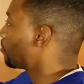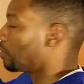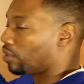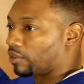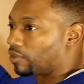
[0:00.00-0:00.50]

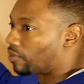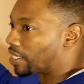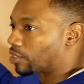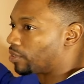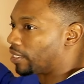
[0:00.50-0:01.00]
Well,
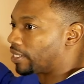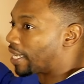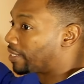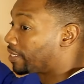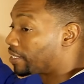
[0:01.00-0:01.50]
Roscoe didn't
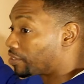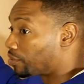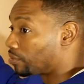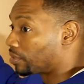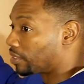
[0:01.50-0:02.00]
ID his
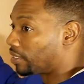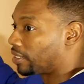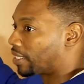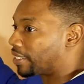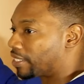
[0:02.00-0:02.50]
shooter. He
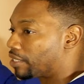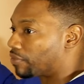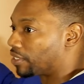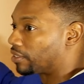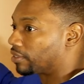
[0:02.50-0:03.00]
didn't ID
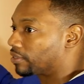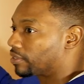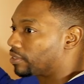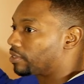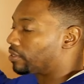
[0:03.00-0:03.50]
Reek.
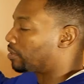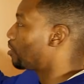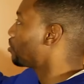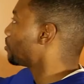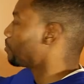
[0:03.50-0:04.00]

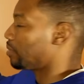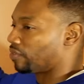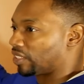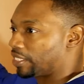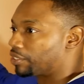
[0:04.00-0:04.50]
So,
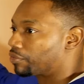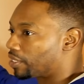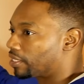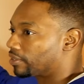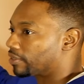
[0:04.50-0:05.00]
we released
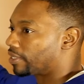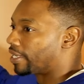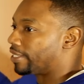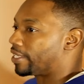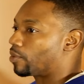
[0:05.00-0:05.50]
Reek,
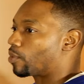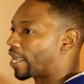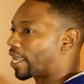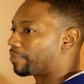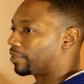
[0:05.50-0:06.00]
and then what
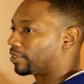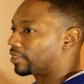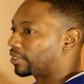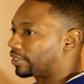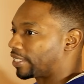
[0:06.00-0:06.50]
happened
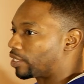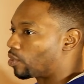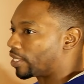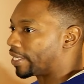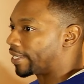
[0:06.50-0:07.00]
later
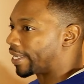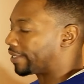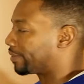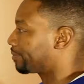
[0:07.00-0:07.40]
on that night?